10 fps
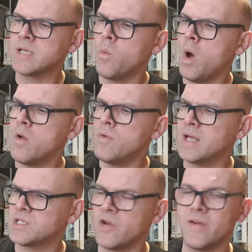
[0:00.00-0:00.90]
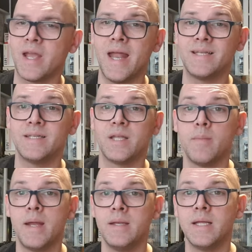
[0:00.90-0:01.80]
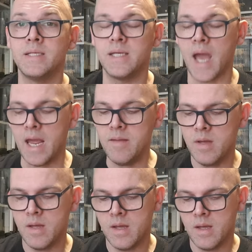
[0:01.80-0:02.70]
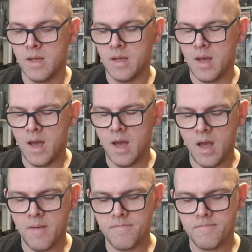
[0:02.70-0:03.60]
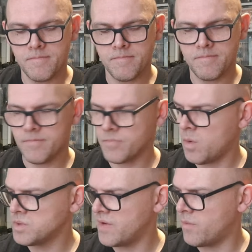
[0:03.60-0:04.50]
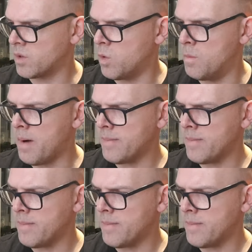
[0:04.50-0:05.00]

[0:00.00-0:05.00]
that weren't necessarily connected to the main Dizzy game. What was that one called?